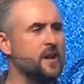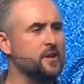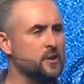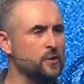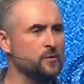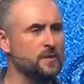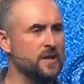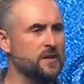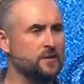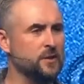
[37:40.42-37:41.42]
and you
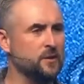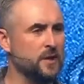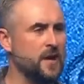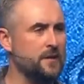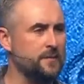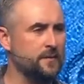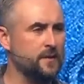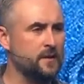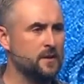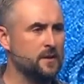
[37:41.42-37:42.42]
need new life.
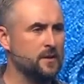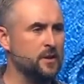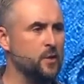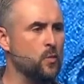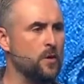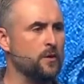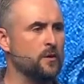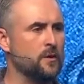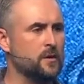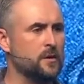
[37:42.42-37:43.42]
You want
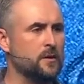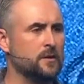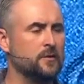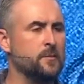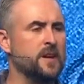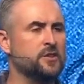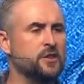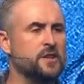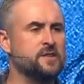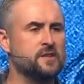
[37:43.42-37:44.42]
to make
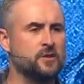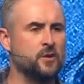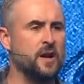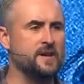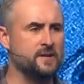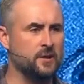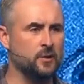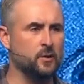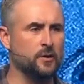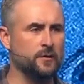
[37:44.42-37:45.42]
Jesus Christ the
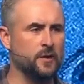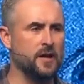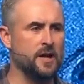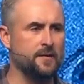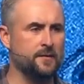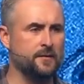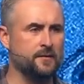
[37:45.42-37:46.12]
Lord of your life.